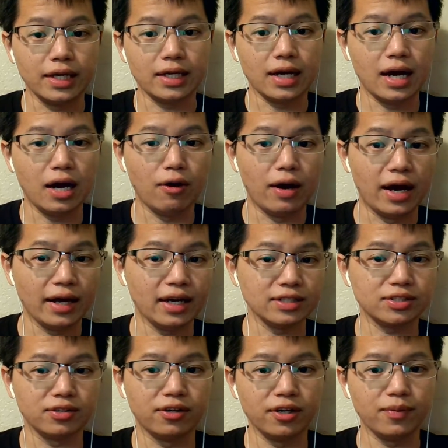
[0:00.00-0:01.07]
how I got
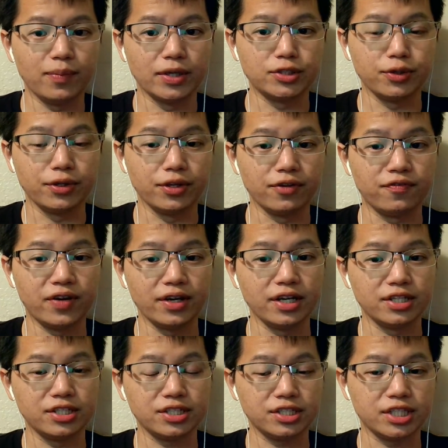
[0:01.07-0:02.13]
started by joining their 5-day
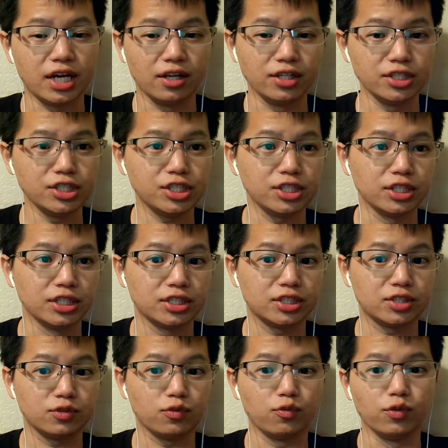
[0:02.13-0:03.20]
challenge.
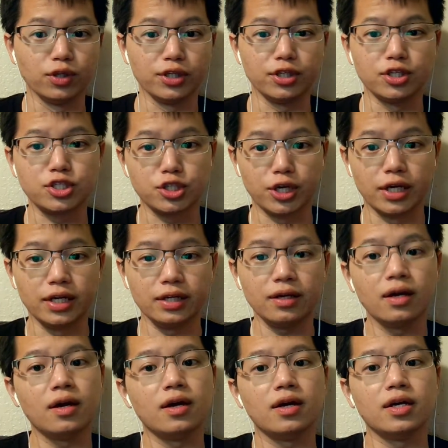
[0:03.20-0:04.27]
It's really good training.
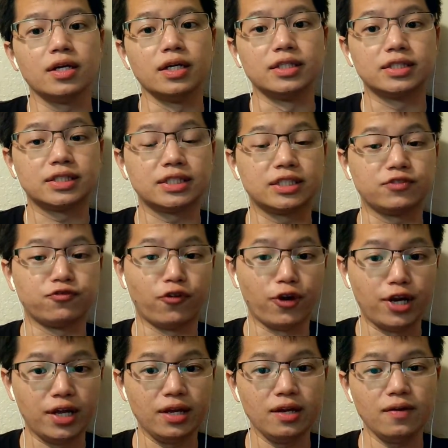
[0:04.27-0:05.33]
It's
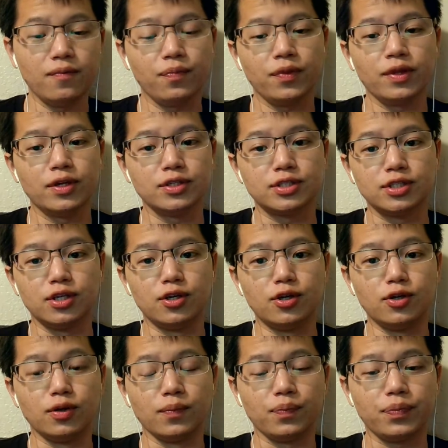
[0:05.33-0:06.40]
free,
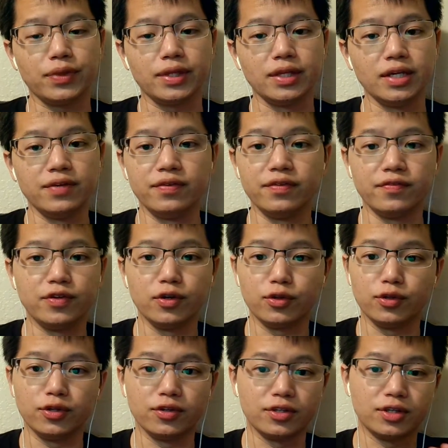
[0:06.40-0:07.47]
so even if you go
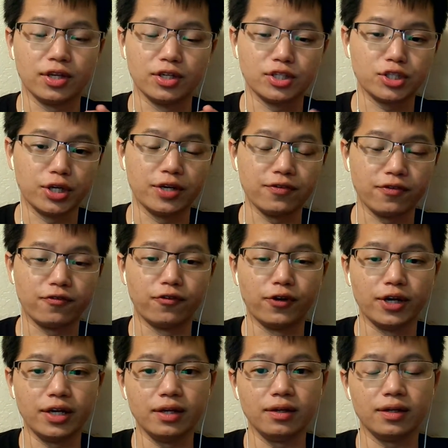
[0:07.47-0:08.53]
through the training for
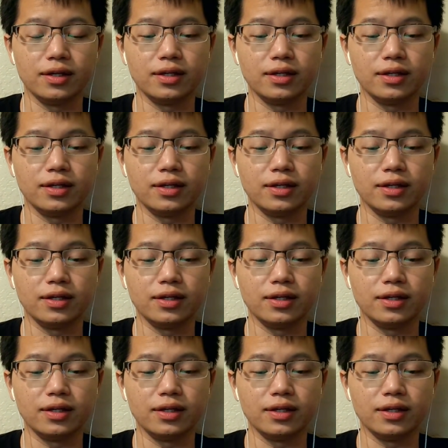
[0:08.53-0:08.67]
free